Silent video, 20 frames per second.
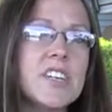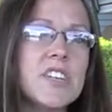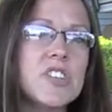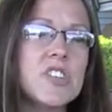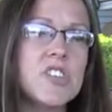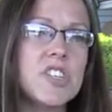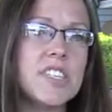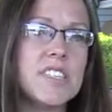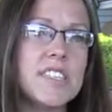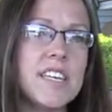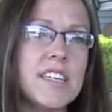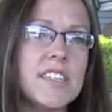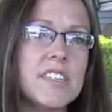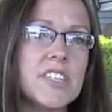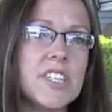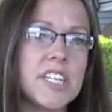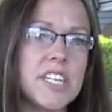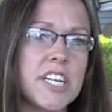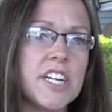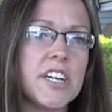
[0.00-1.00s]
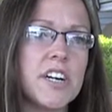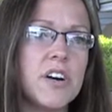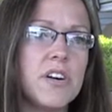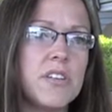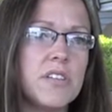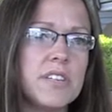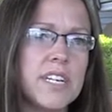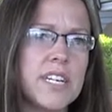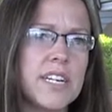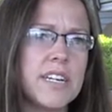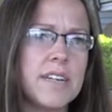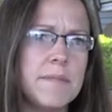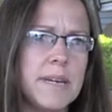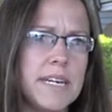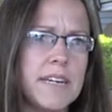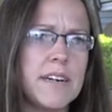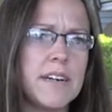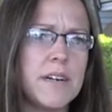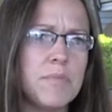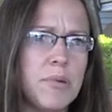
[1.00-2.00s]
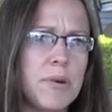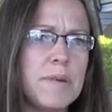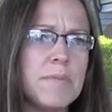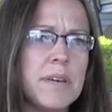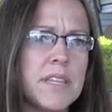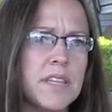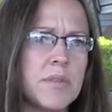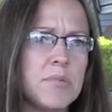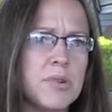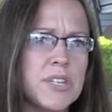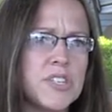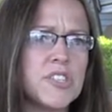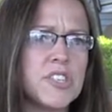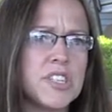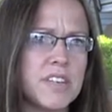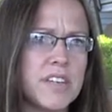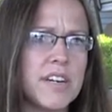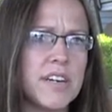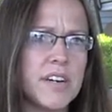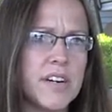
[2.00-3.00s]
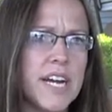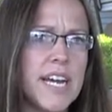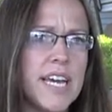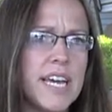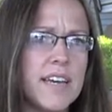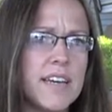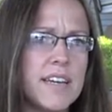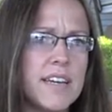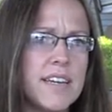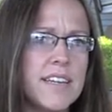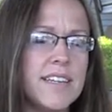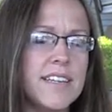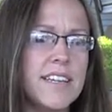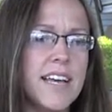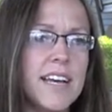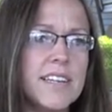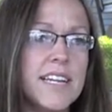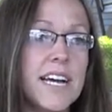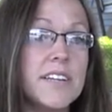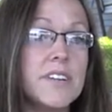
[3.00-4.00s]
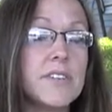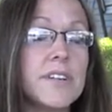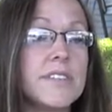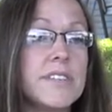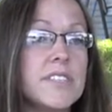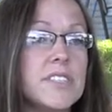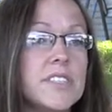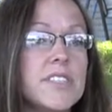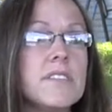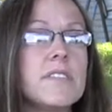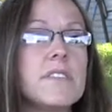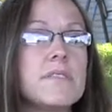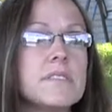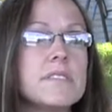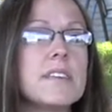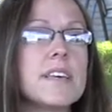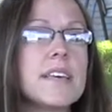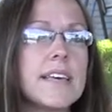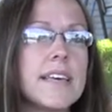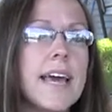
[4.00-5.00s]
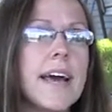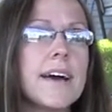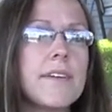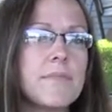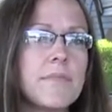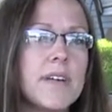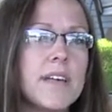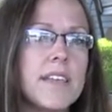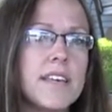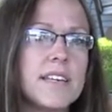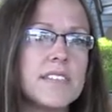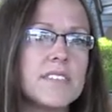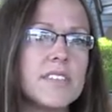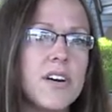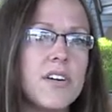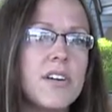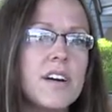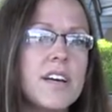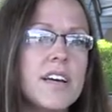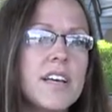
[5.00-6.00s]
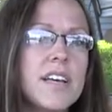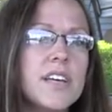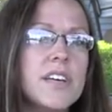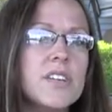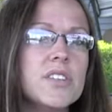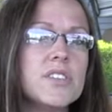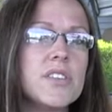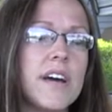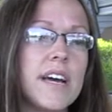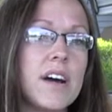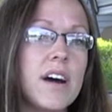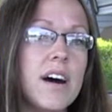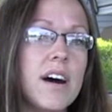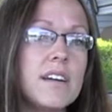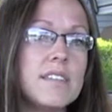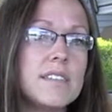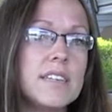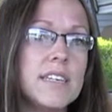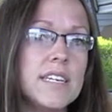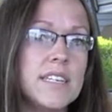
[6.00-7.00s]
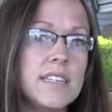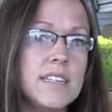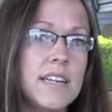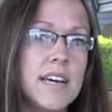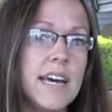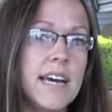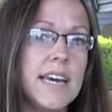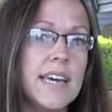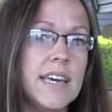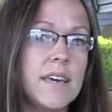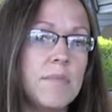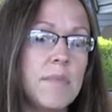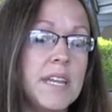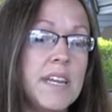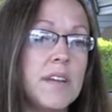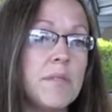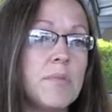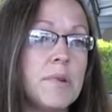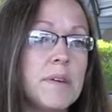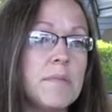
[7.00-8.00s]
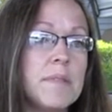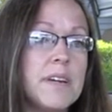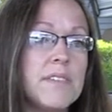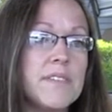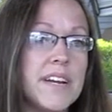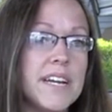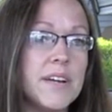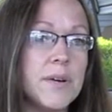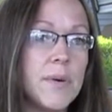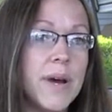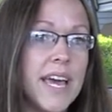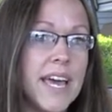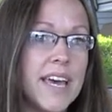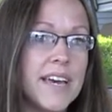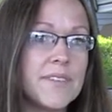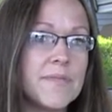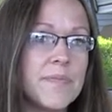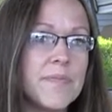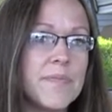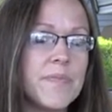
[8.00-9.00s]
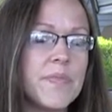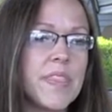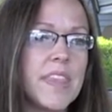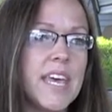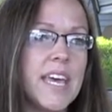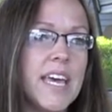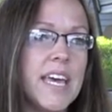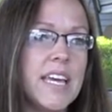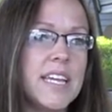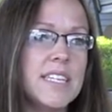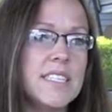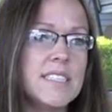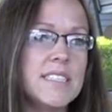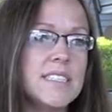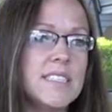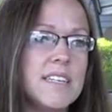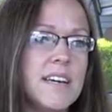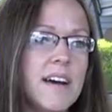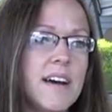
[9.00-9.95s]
she said, you're gonna make an appointment at the abortion clinic, right? And not knowing what to do, I was like, yeah, I think so. So I called and I made an appointment right away. And